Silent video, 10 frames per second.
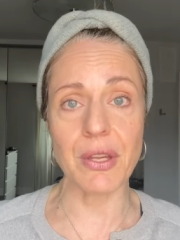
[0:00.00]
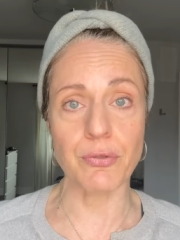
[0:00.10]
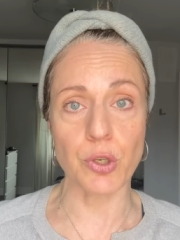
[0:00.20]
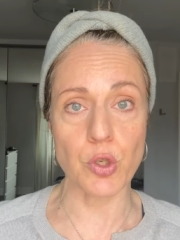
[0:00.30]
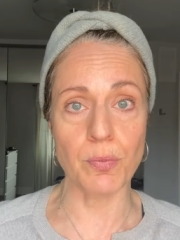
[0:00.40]

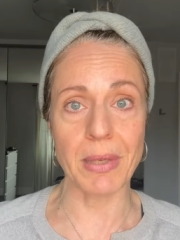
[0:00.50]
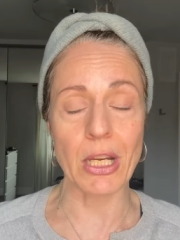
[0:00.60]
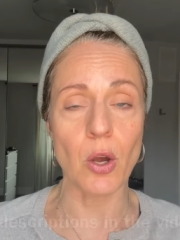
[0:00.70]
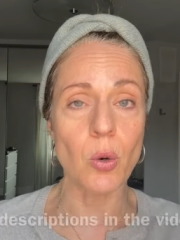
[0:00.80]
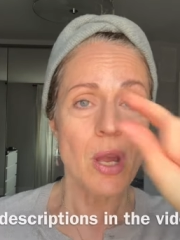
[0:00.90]
for you
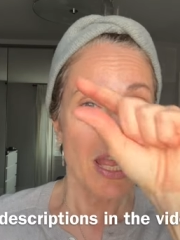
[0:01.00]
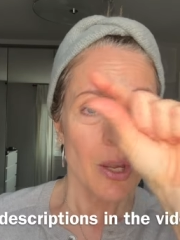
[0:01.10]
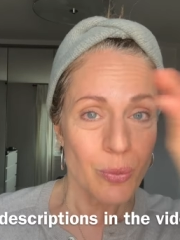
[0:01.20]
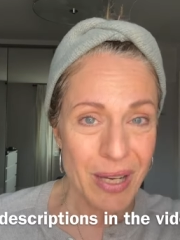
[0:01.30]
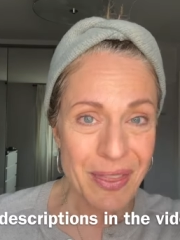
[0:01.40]
below
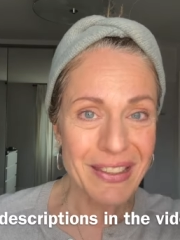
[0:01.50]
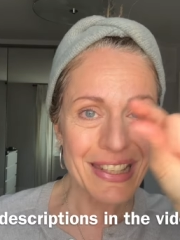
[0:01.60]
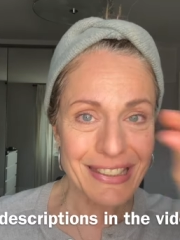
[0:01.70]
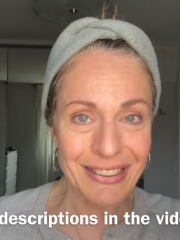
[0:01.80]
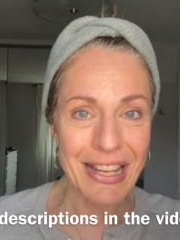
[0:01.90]
with
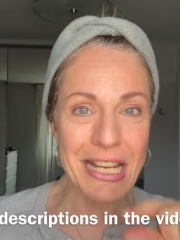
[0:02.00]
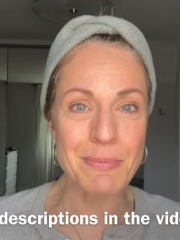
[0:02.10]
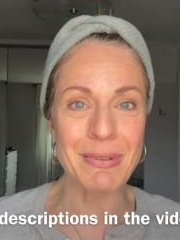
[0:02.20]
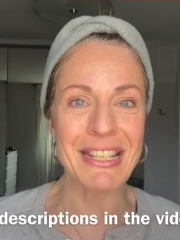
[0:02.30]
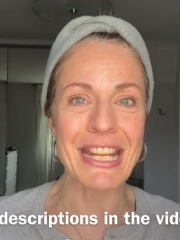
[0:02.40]
little
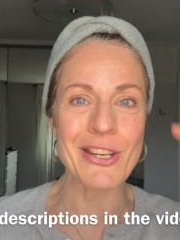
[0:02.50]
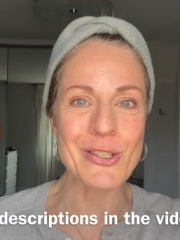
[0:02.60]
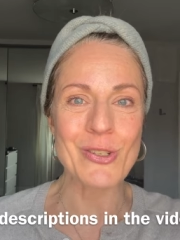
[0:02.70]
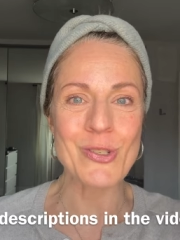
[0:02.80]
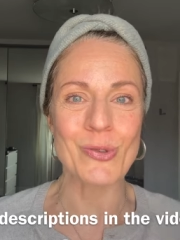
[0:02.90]

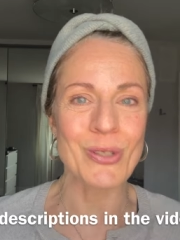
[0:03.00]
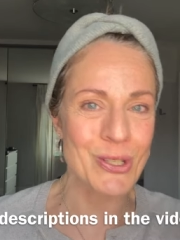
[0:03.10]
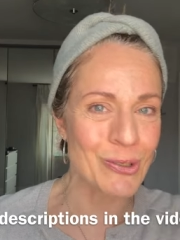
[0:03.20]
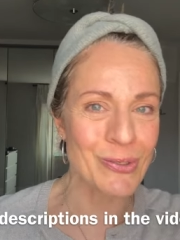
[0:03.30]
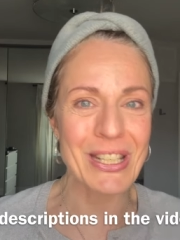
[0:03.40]
explanations so when
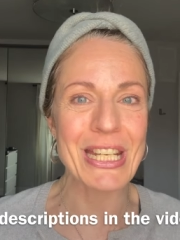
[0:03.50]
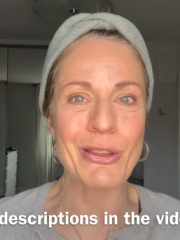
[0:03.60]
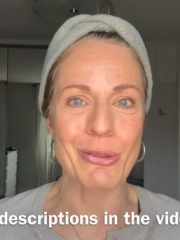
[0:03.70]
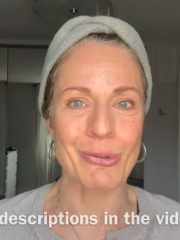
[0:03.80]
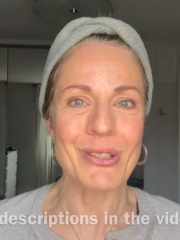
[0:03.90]
you're reading
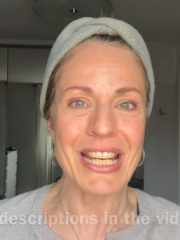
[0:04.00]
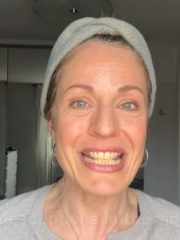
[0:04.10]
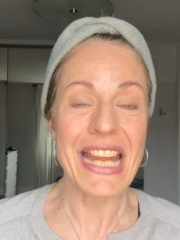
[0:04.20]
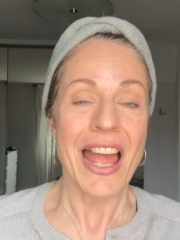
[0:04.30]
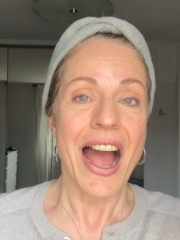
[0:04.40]
through it,